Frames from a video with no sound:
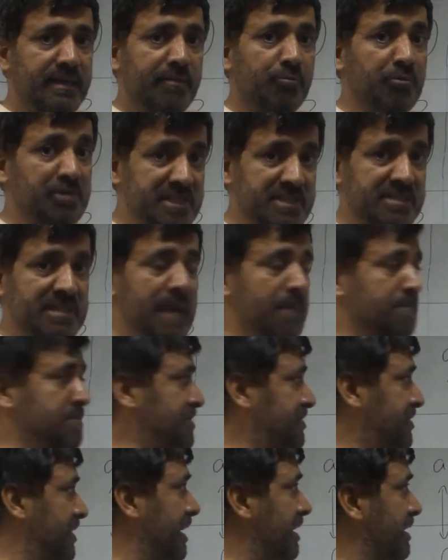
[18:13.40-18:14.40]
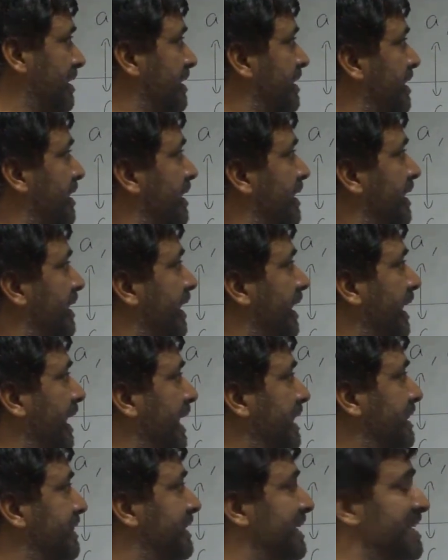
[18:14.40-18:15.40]
which is abstract,
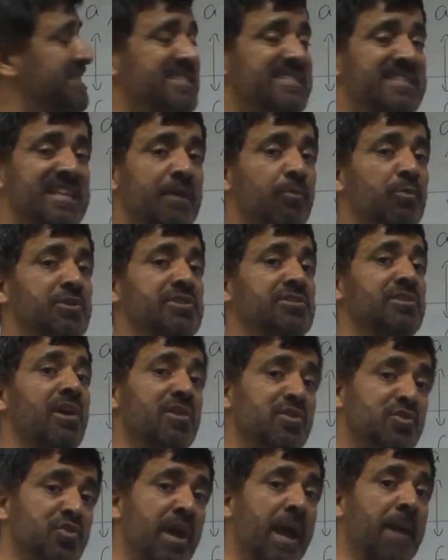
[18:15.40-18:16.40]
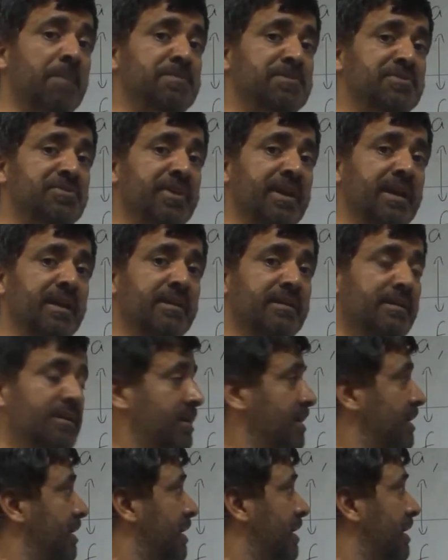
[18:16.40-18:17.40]
and this thing, which is also abstract.
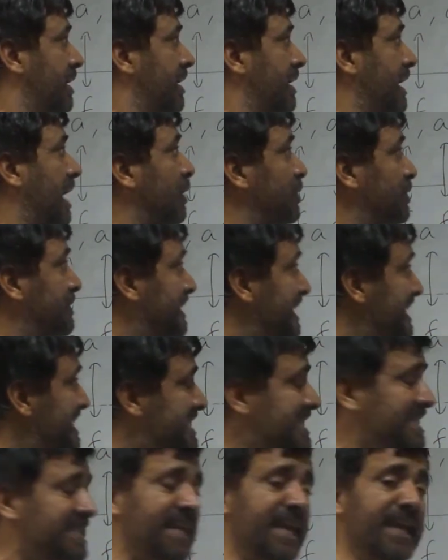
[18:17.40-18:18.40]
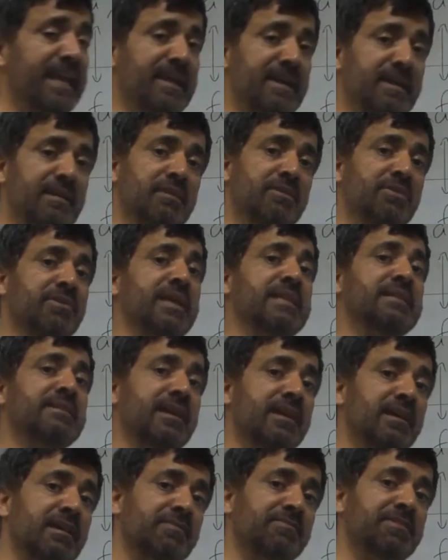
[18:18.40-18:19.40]
Now, this thing, you can
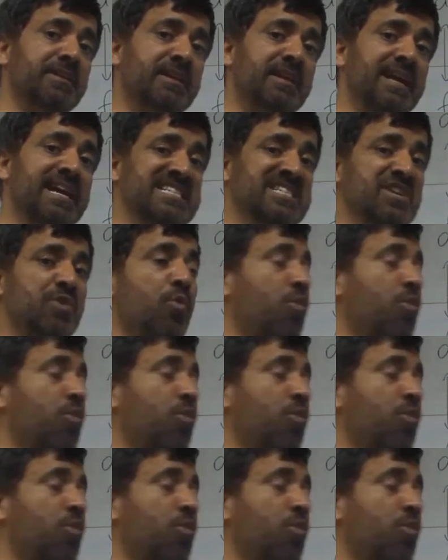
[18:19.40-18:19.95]
think of it as a